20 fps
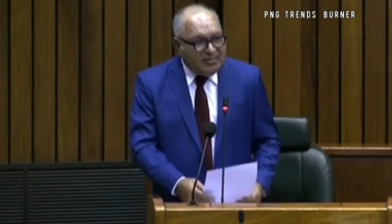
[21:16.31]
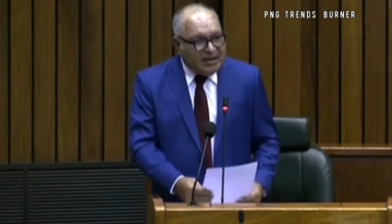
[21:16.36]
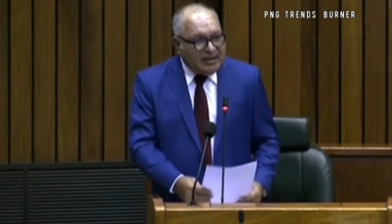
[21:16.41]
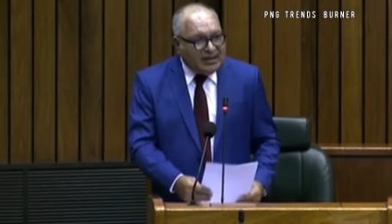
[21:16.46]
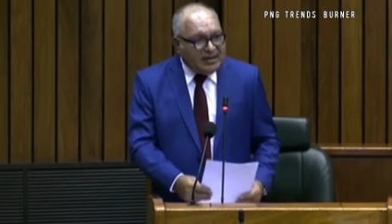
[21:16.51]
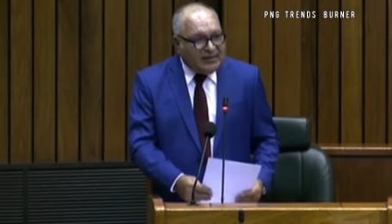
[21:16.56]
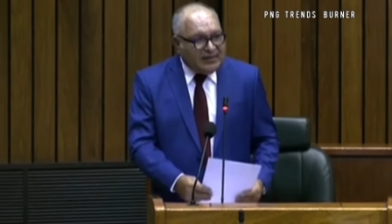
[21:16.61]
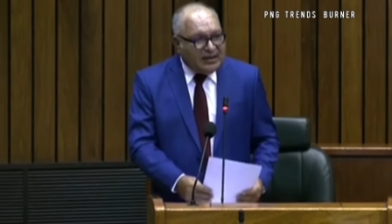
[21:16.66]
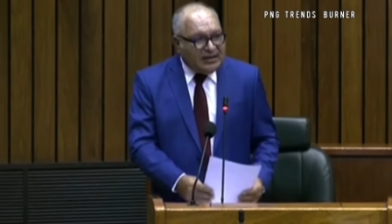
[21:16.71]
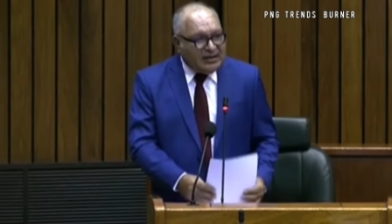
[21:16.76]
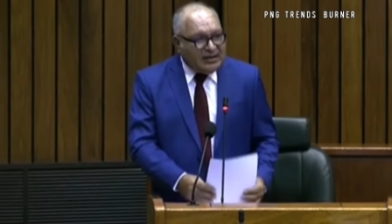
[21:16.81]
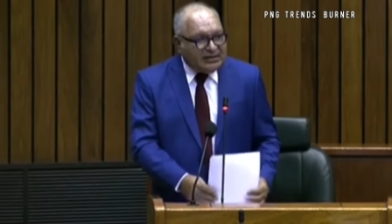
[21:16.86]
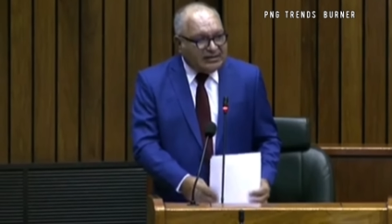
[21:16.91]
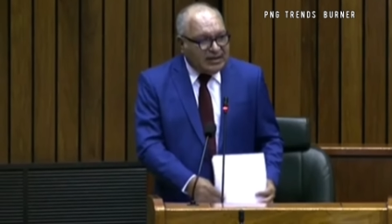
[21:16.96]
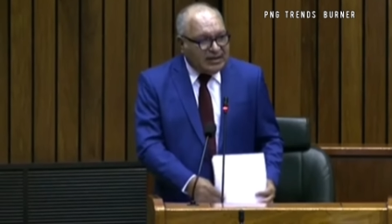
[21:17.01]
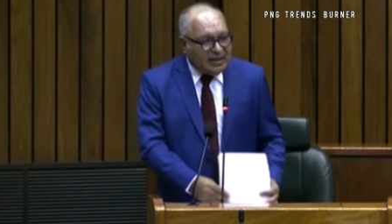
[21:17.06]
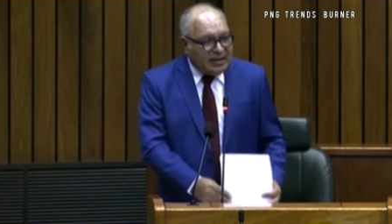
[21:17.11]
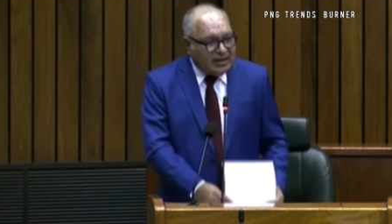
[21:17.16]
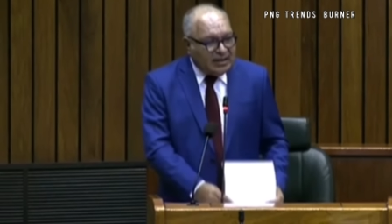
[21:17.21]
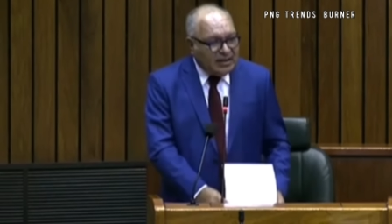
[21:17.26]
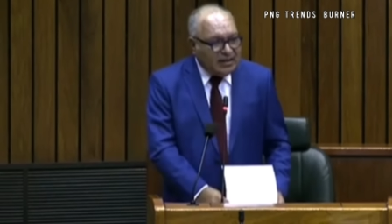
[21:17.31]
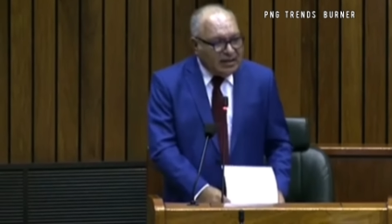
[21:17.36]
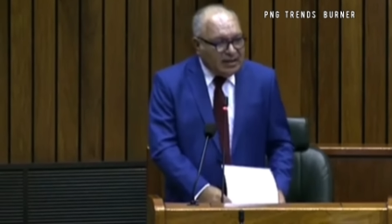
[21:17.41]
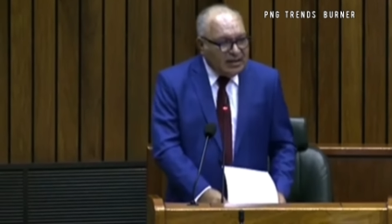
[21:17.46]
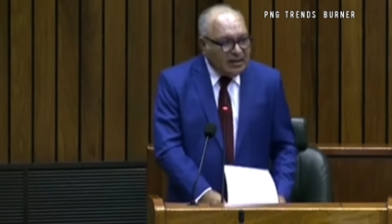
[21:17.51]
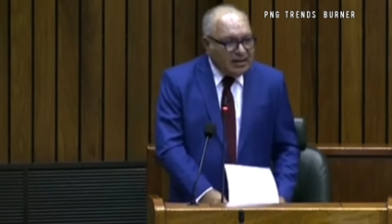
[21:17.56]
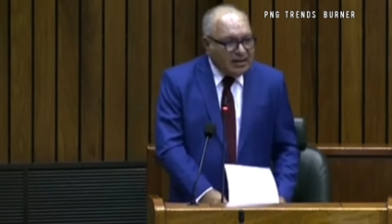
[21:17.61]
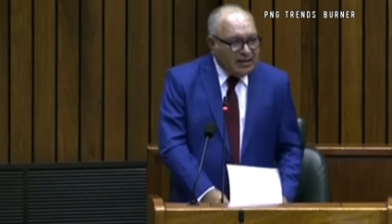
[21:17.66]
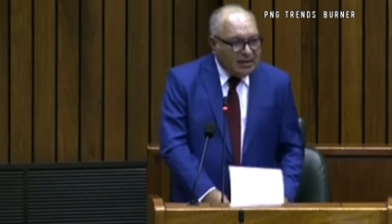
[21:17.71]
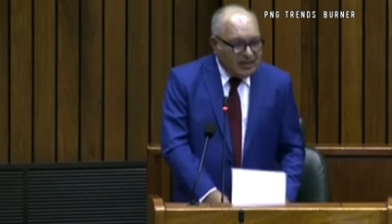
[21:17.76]
manner that is
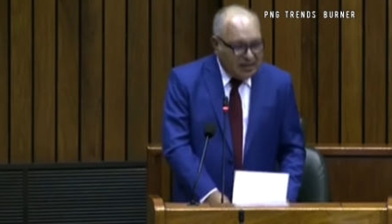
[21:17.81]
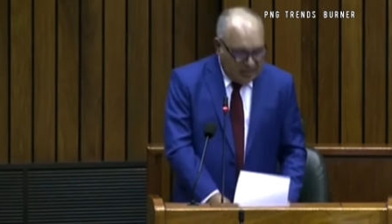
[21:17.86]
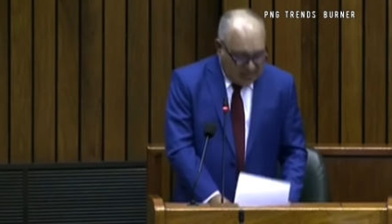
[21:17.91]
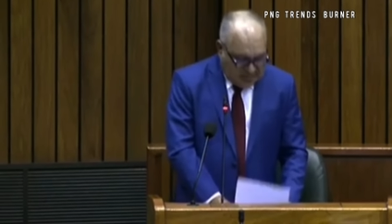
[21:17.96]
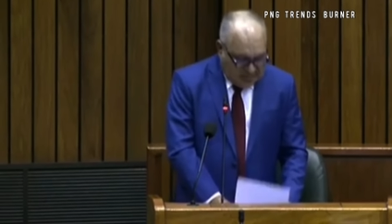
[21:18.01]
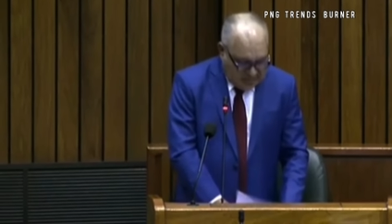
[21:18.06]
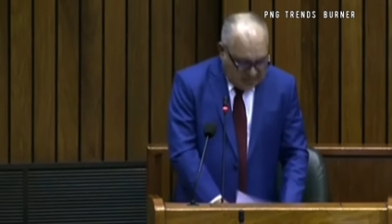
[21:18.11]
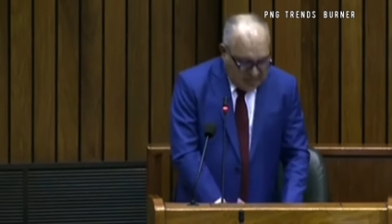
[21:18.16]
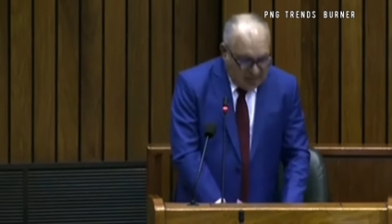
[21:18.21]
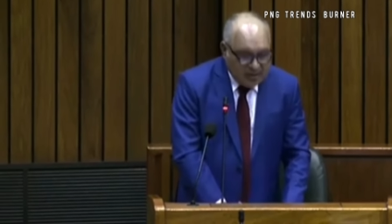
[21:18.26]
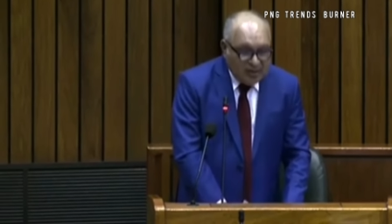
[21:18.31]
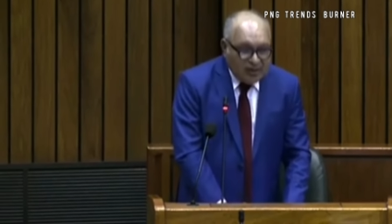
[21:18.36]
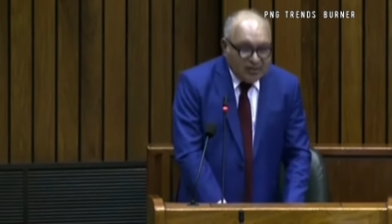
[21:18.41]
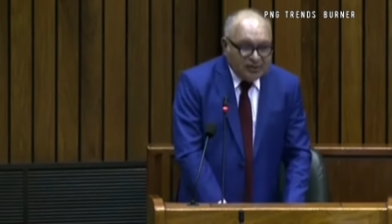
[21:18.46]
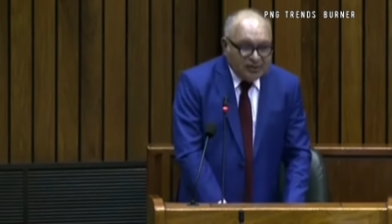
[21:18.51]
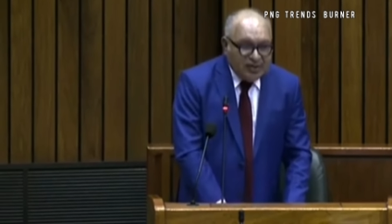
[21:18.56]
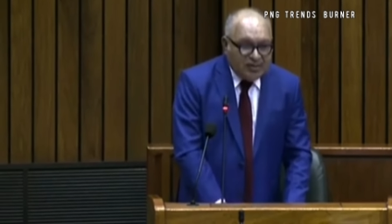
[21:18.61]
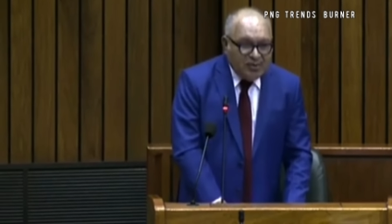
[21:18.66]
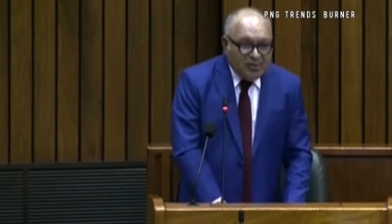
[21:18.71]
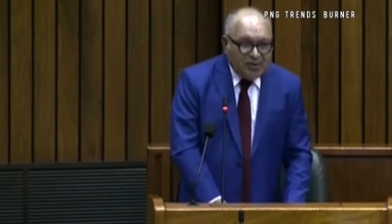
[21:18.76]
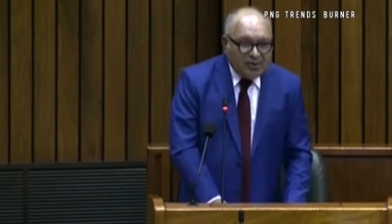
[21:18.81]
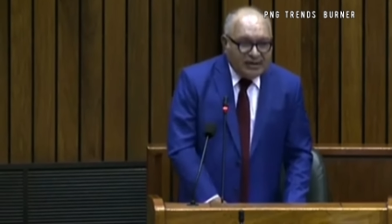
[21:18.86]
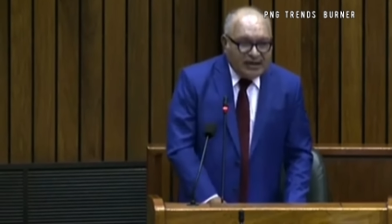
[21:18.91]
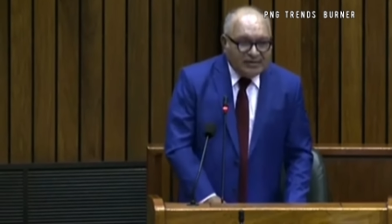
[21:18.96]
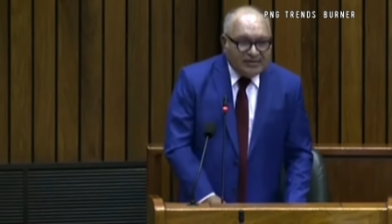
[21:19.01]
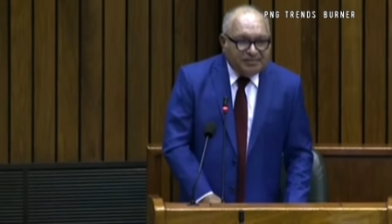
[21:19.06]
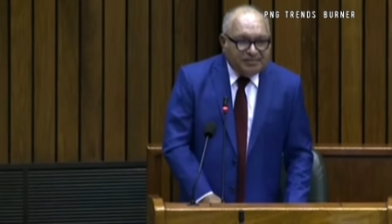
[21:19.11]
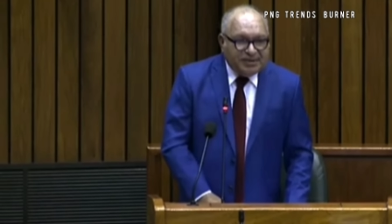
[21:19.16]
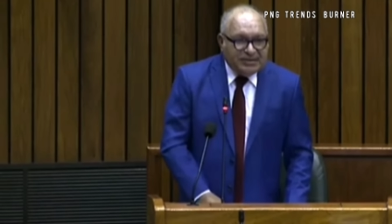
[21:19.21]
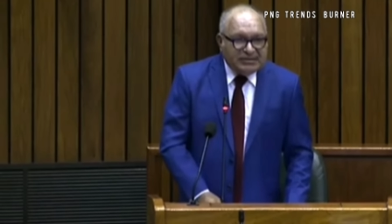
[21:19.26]
going to uphold
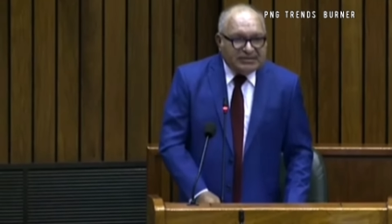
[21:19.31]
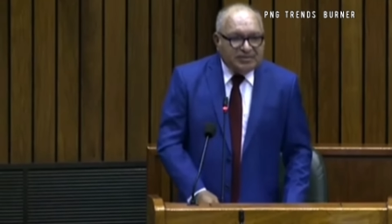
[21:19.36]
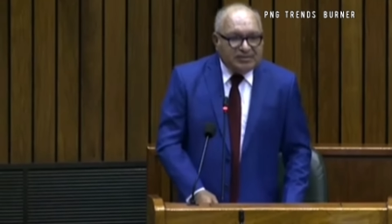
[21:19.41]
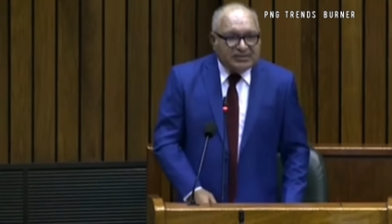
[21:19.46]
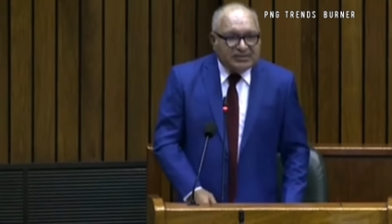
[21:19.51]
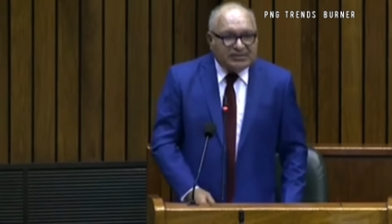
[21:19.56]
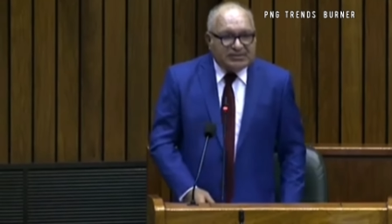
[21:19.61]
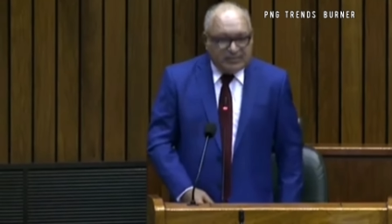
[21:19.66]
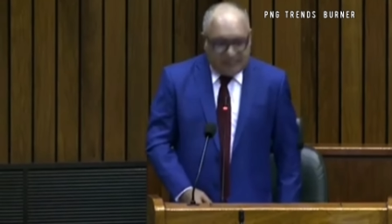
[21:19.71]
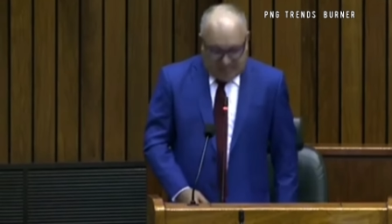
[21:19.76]
that principles,